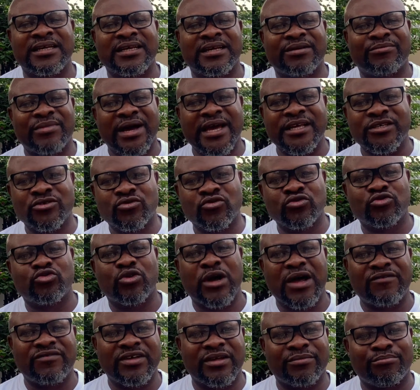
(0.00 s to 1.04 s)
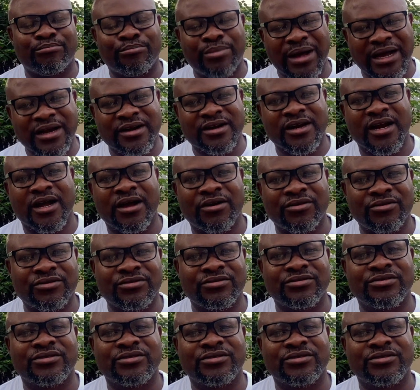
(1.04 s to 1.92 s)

but it's good to have a background